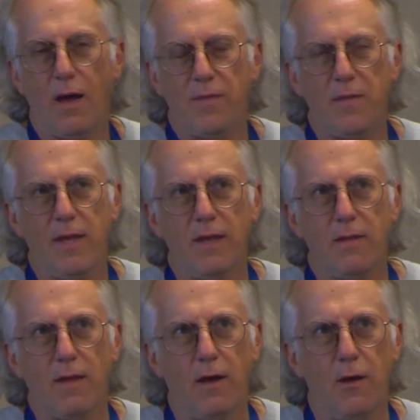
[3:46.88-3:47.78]
I
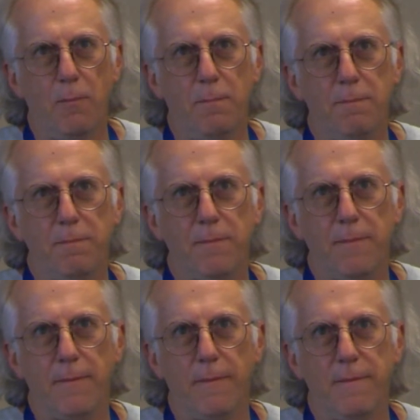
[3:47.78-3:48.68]
think
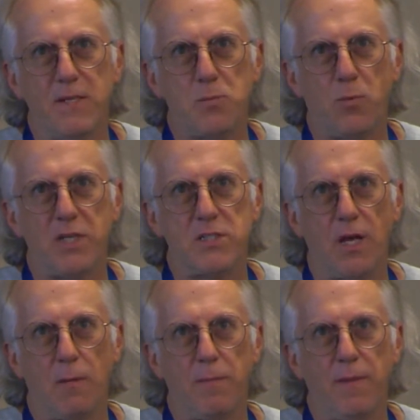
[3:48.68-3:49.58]
this brings
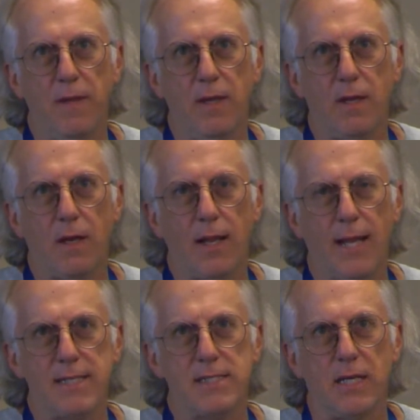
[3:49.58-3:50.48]
up the
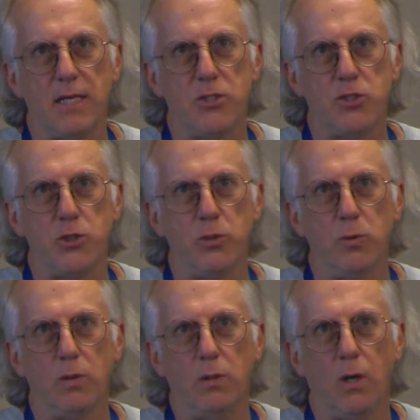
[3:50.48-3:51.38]
classic
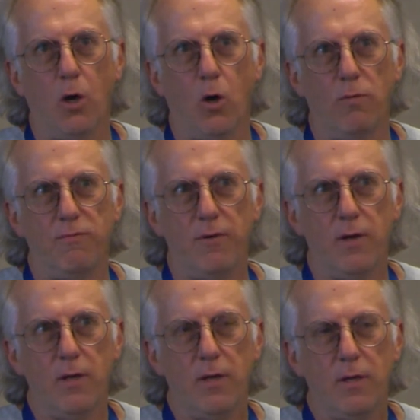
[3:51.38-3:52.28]
issue of
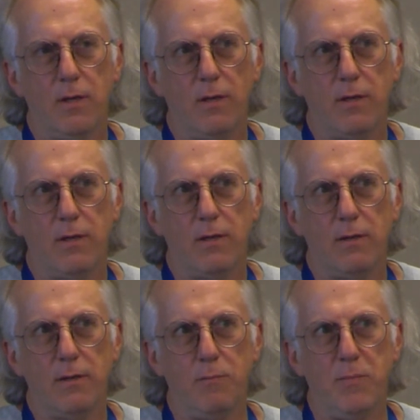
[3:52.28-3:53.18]

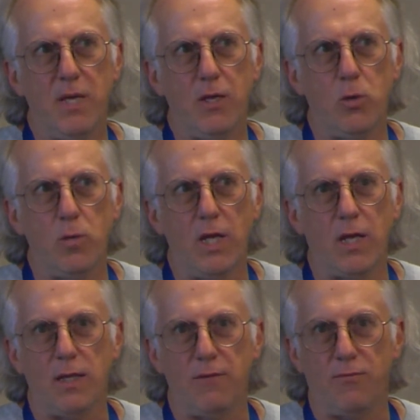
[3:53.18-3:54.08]
being
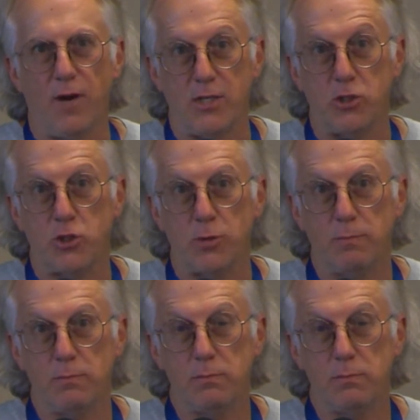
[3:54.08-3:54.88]
uniquely French.